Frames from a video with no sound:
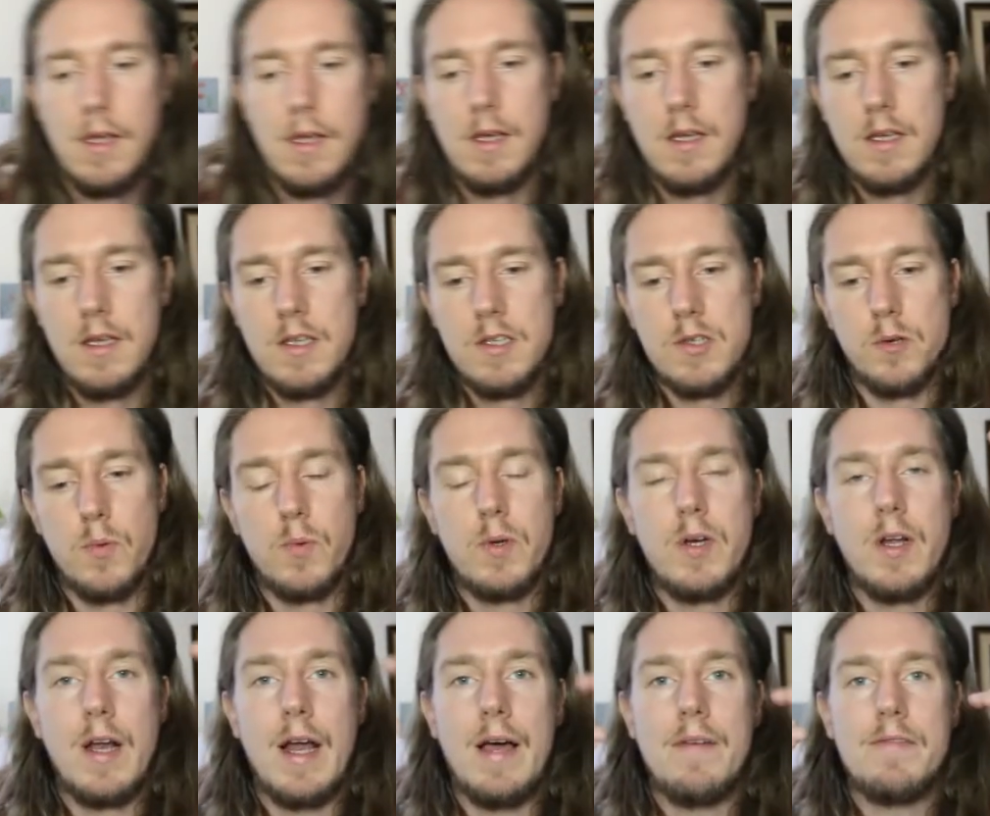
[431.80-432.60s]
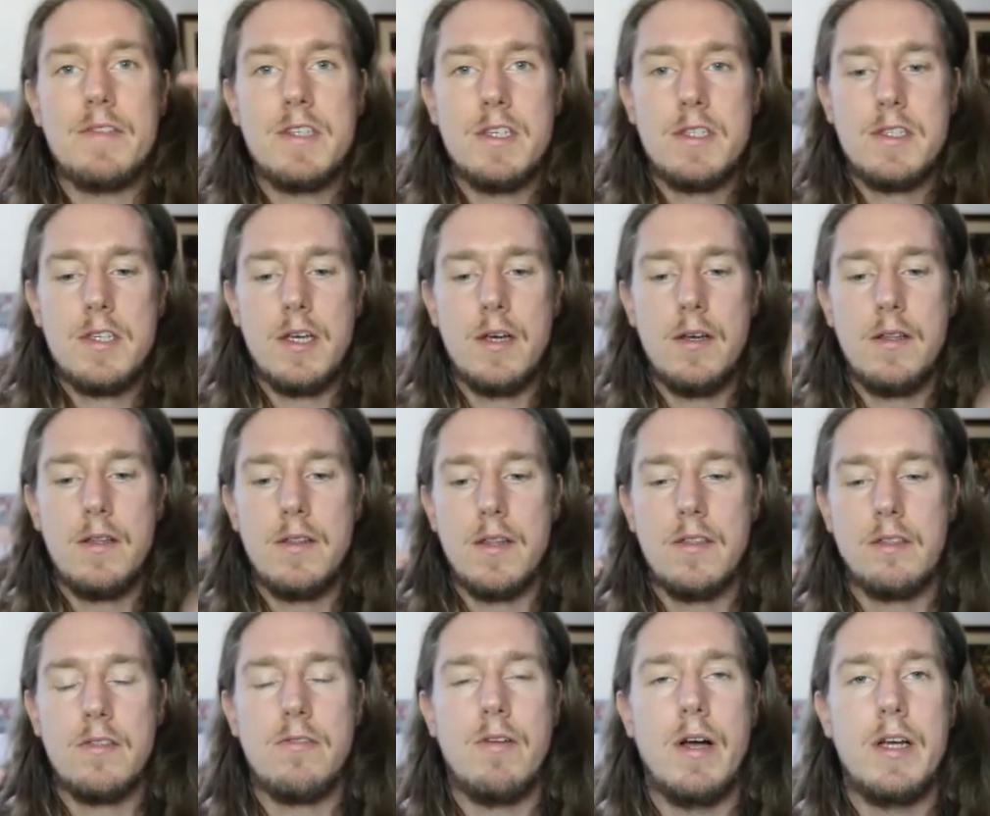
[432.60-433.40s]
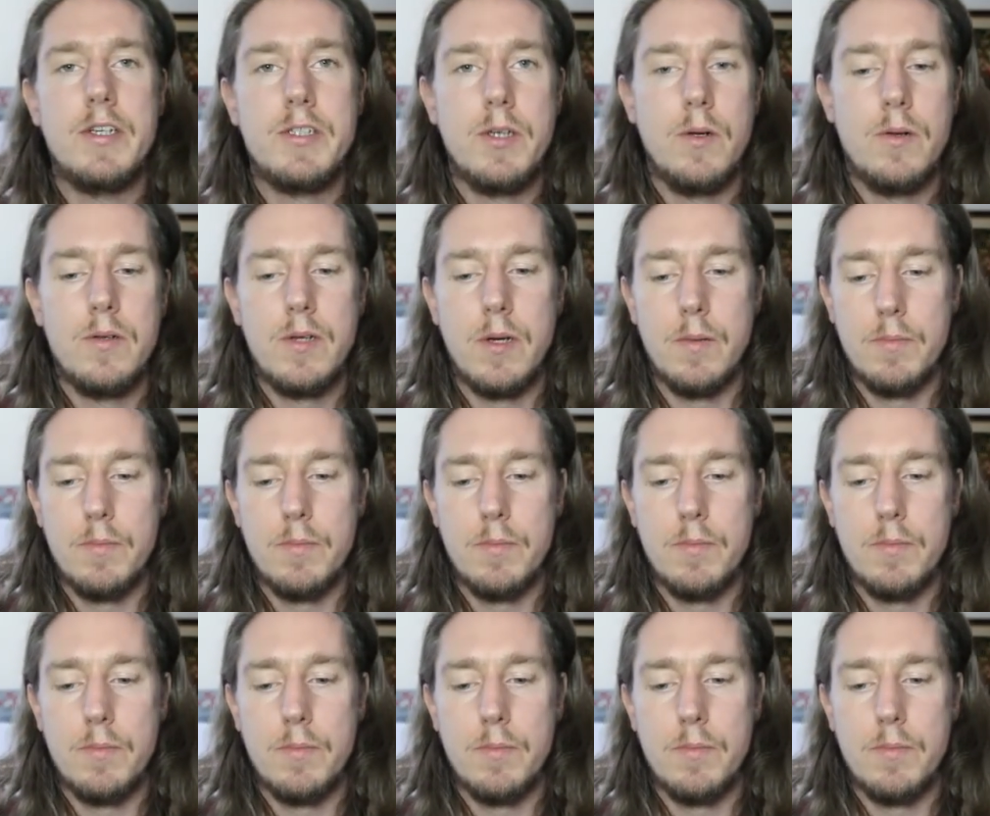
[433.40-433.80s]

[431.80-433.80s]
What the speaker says: So we're going to have to turn the threshold up.